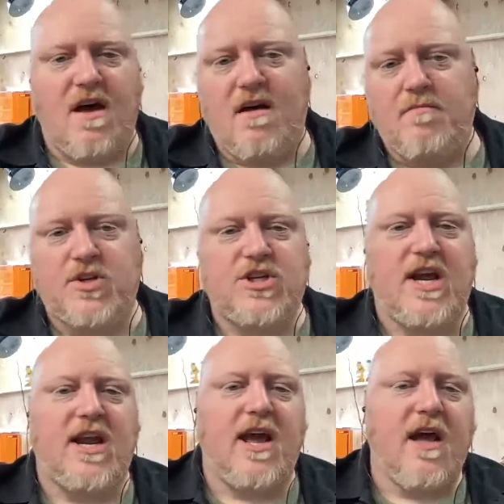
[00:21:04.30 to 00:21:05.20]

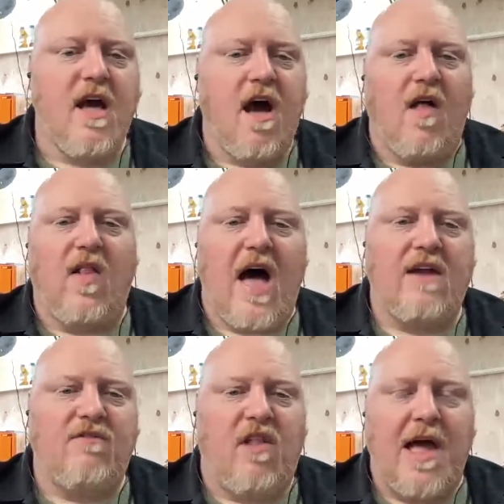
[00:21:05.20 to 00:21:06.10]
machining, a lot
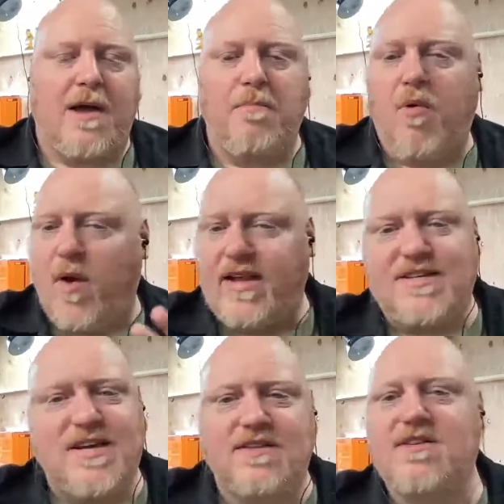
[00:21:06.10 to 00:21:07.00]
of like
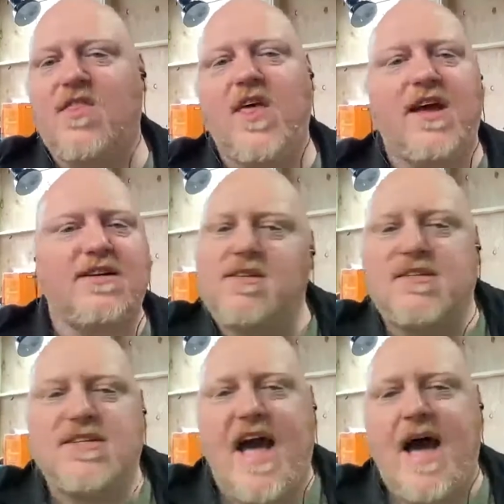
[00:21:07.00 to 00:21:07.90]
pointing to things,
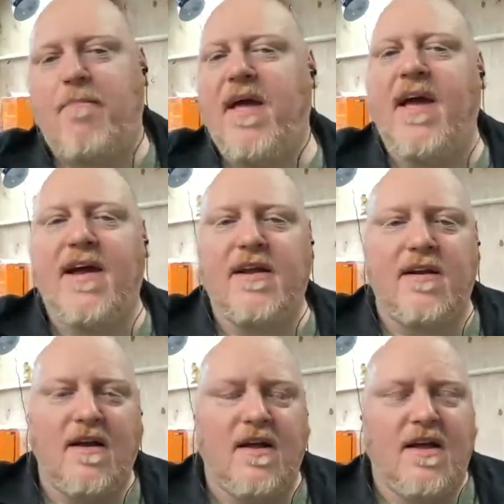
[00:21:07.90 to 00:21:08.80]
tapping,
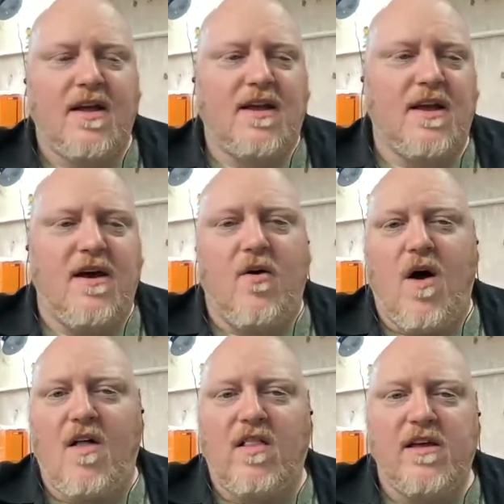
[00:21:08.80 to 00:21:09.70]
and
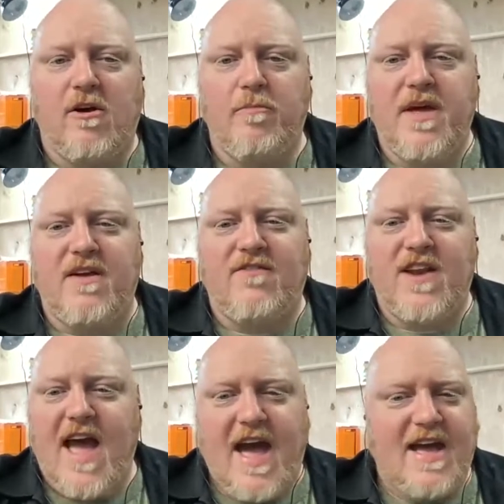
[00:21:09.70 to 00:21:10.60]
a little bit of
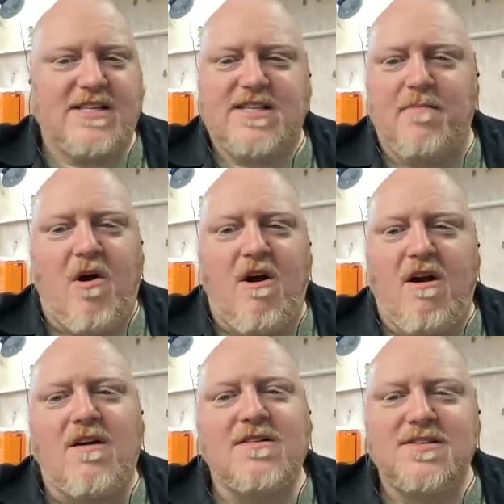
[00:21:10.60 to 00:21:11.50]
an
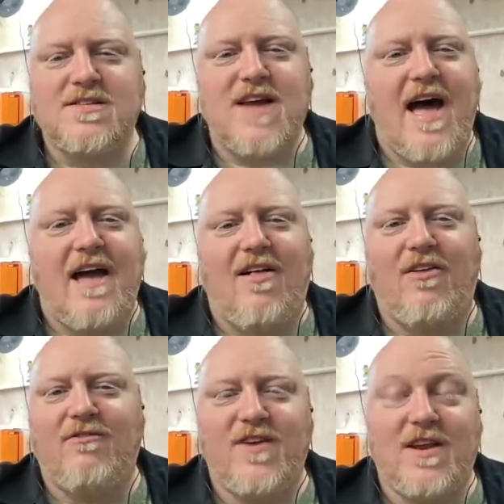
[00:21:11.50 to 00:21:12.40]
ASMR
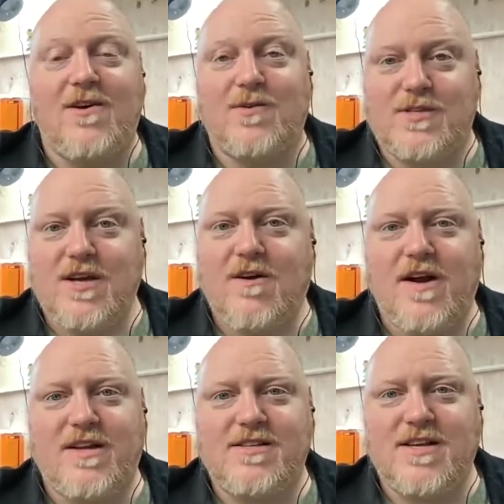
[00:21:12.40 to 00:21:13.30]
style video
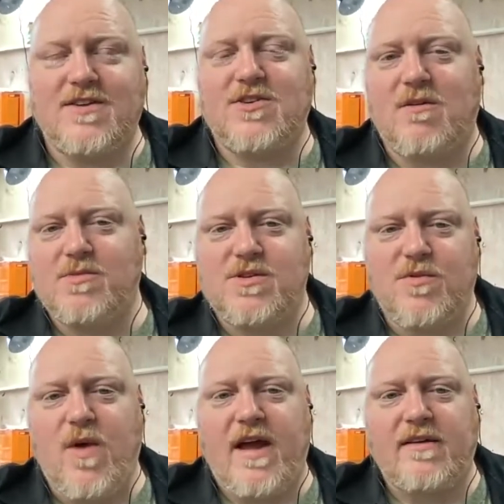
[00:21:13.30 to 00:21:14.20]
series in terms of
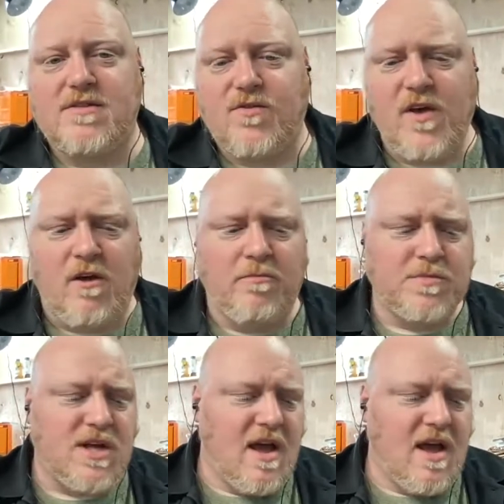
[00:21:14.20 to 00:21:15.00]
the way it's filmed.